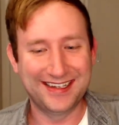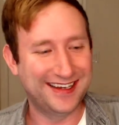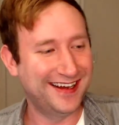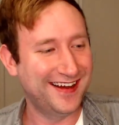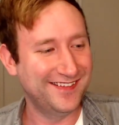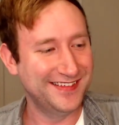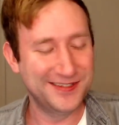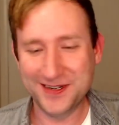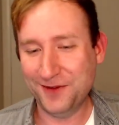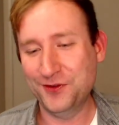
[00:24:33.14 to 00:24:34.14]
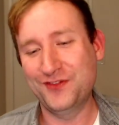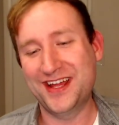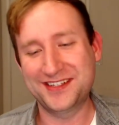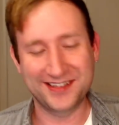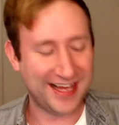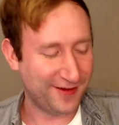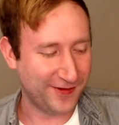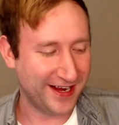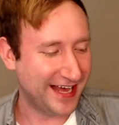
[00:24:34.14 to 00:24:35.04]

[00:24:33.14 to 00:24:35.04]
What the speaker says: Do not feel bad that you're laughing.